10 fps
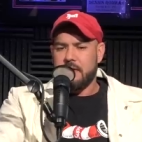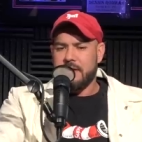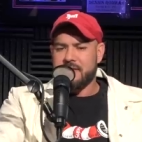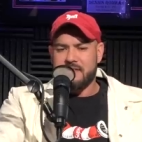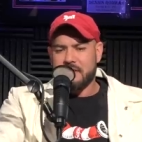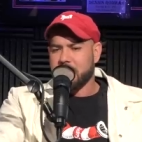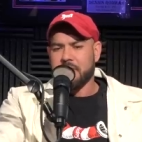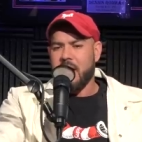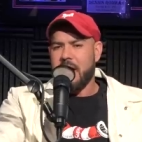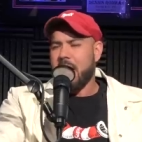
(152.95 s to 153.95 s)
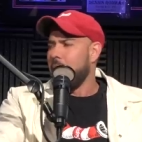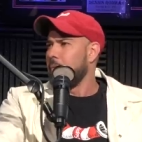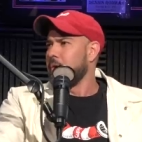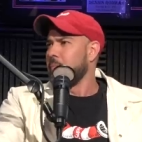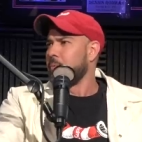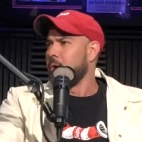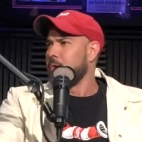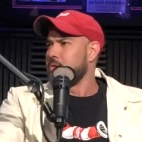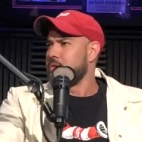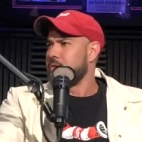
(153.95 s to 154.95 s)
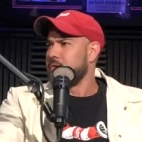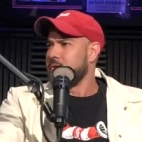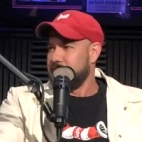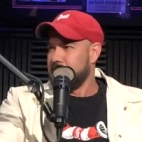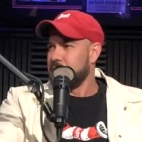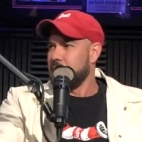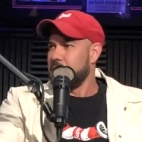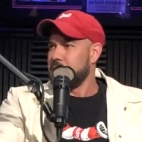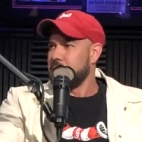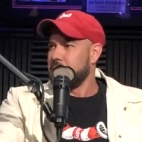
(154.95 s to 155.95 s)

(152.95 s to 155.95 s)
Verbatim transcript: it's still not how I would approach this situation.